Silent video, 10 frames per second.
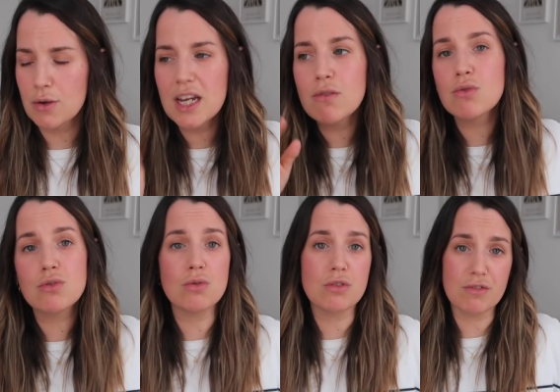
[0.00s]
You hear all
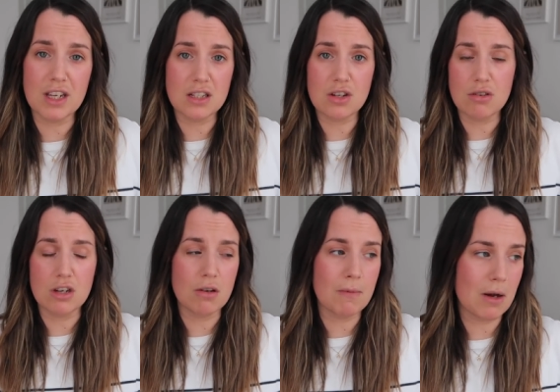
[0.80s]
sorts of things, don't
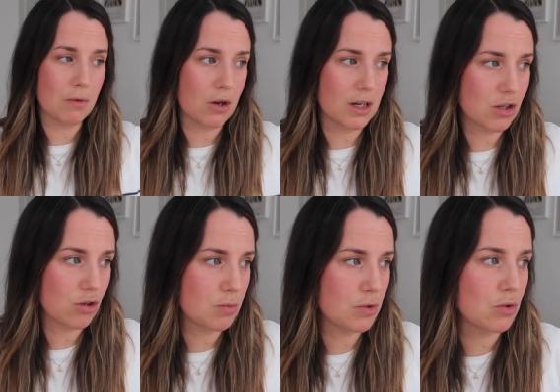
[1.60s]
you, about going into
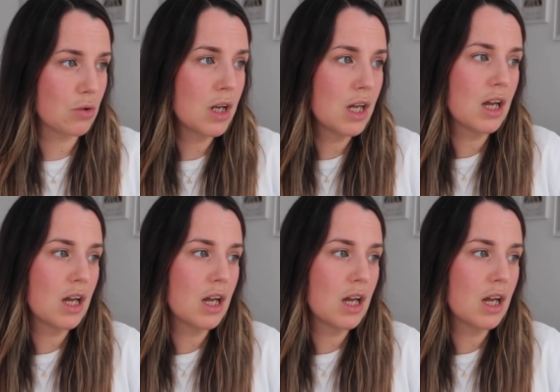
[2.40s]
hospital